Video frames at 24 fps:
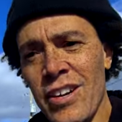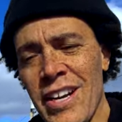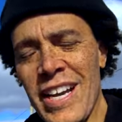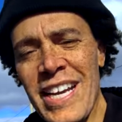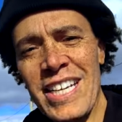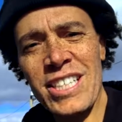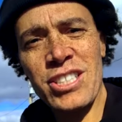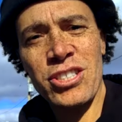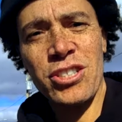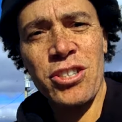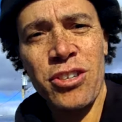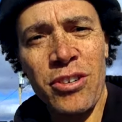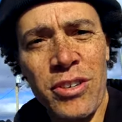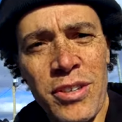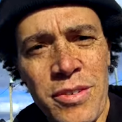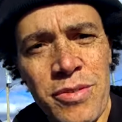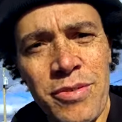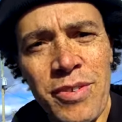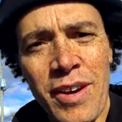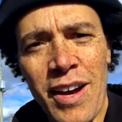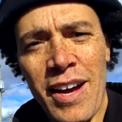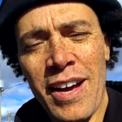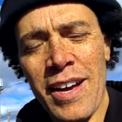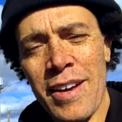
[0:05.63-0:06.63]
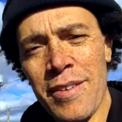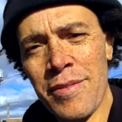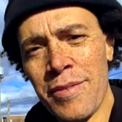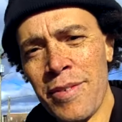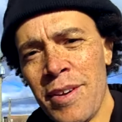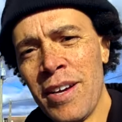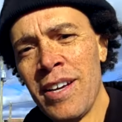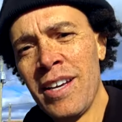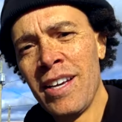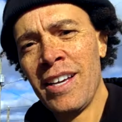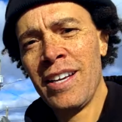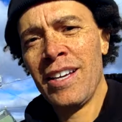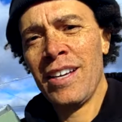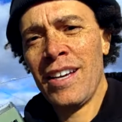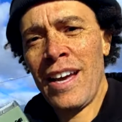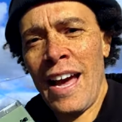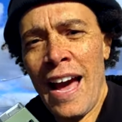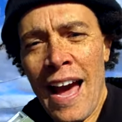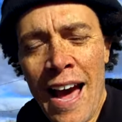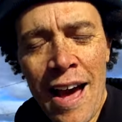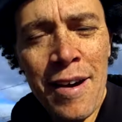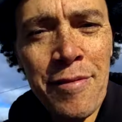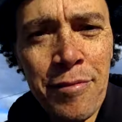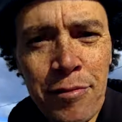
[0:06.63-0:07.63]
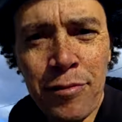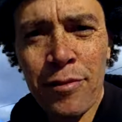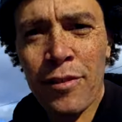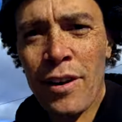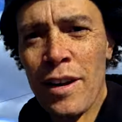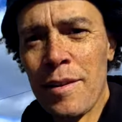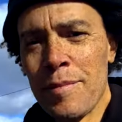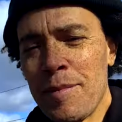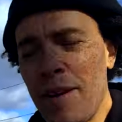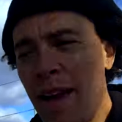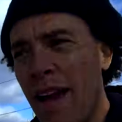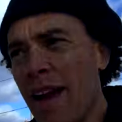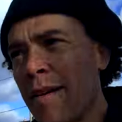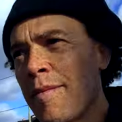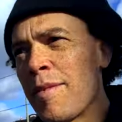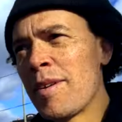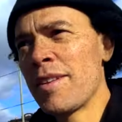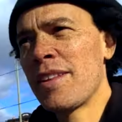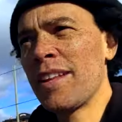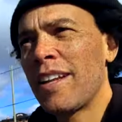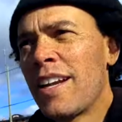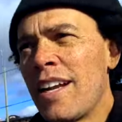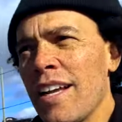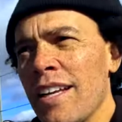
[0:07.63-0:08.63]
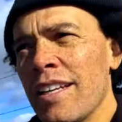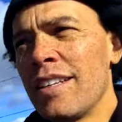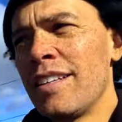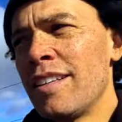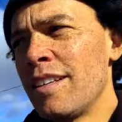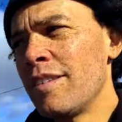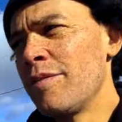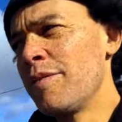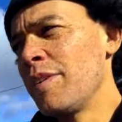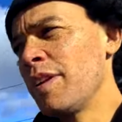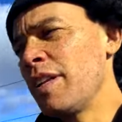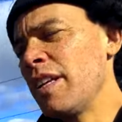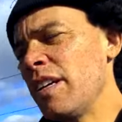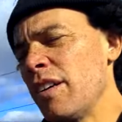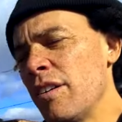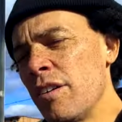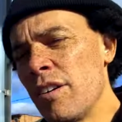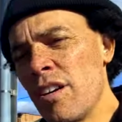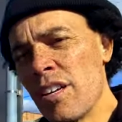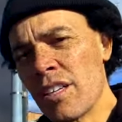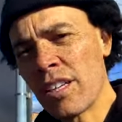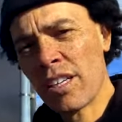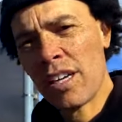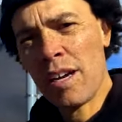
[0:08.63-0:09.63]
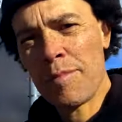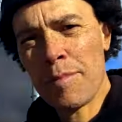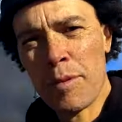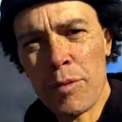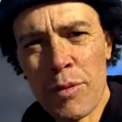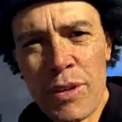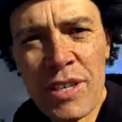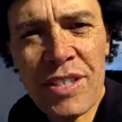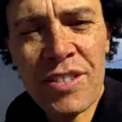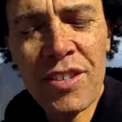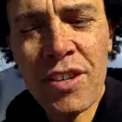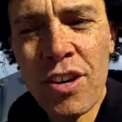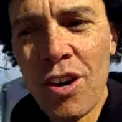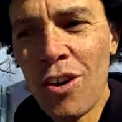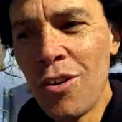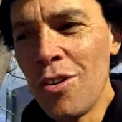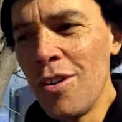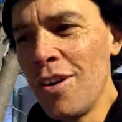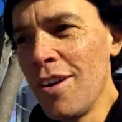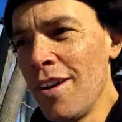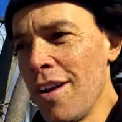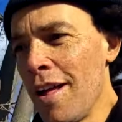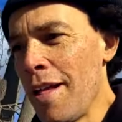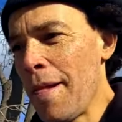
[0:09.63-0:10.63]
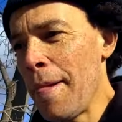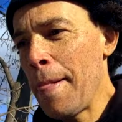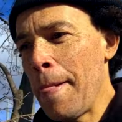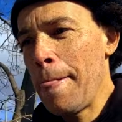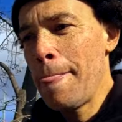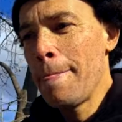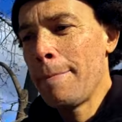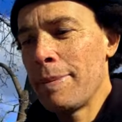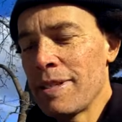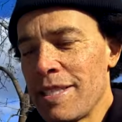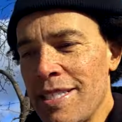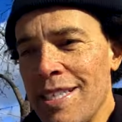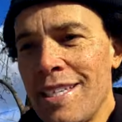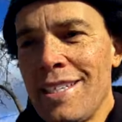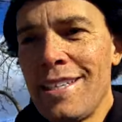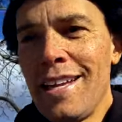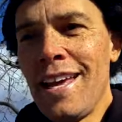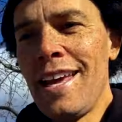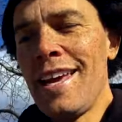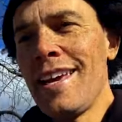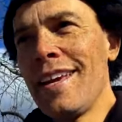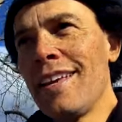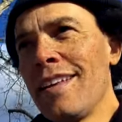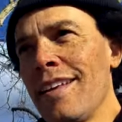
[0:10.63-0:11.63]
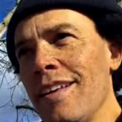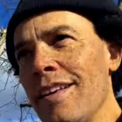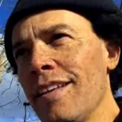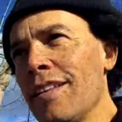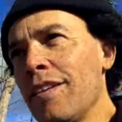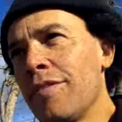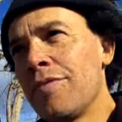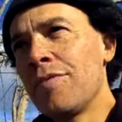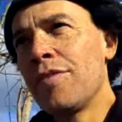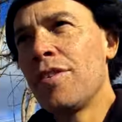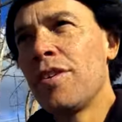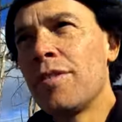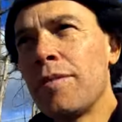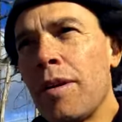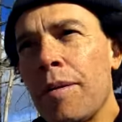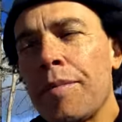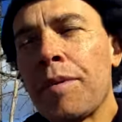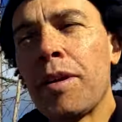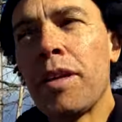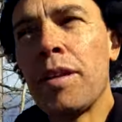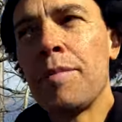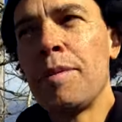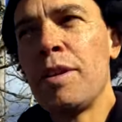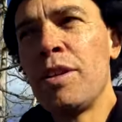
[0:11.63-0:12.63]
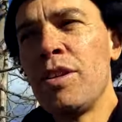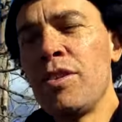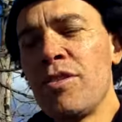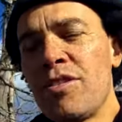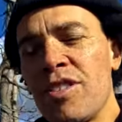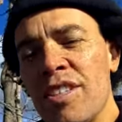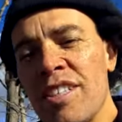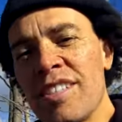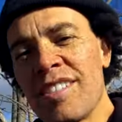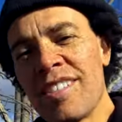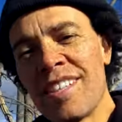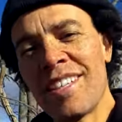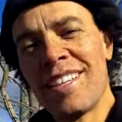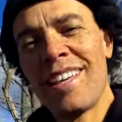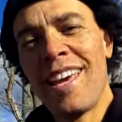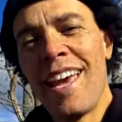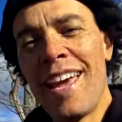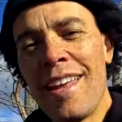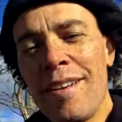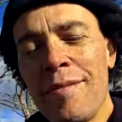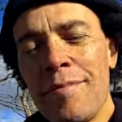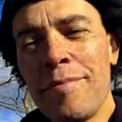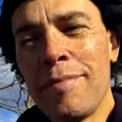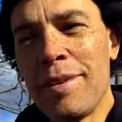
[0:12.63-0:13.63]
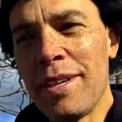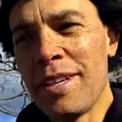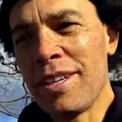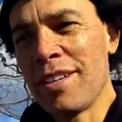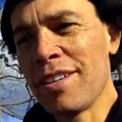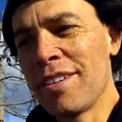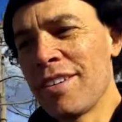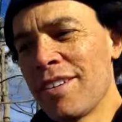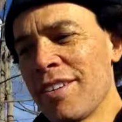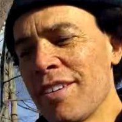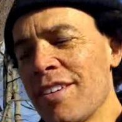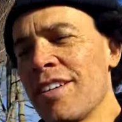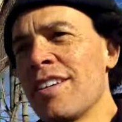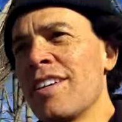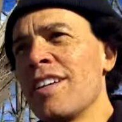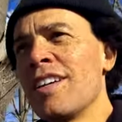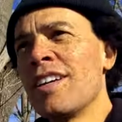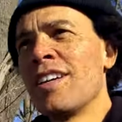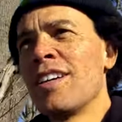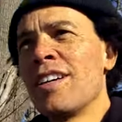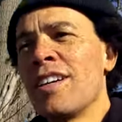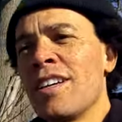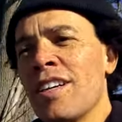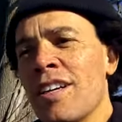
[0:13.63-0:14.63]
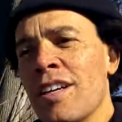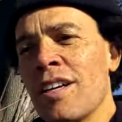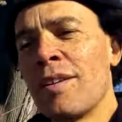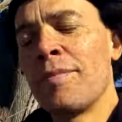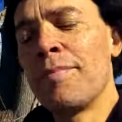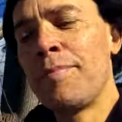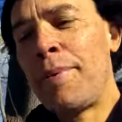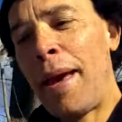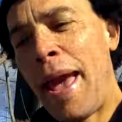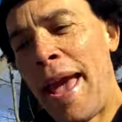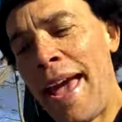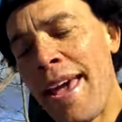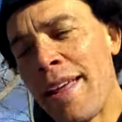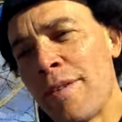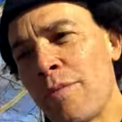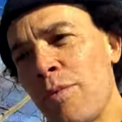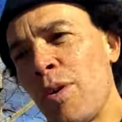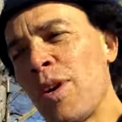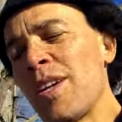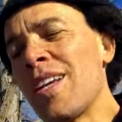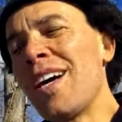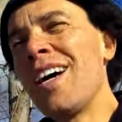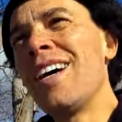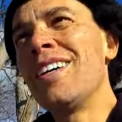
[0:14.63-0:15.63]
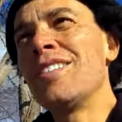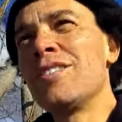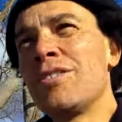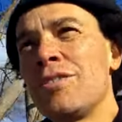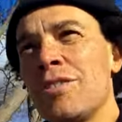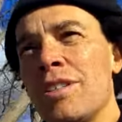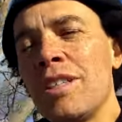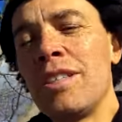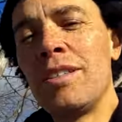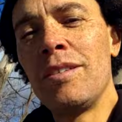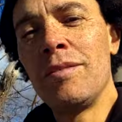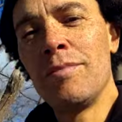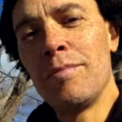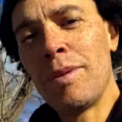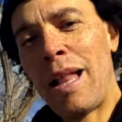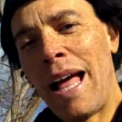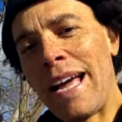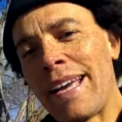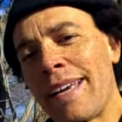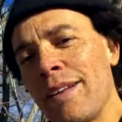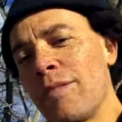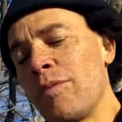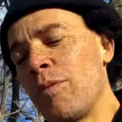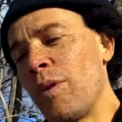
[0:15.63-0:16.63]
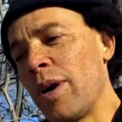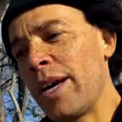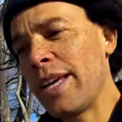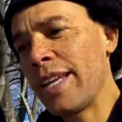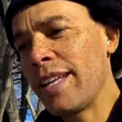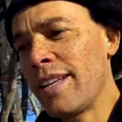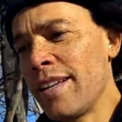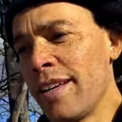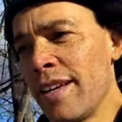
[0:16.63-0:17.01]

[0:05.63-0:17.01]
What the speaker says: H35 half-frame camera that I did a video on a couple weeks ago. But today, the film I'm going to be using is the Kentmere Pan 100 black and white.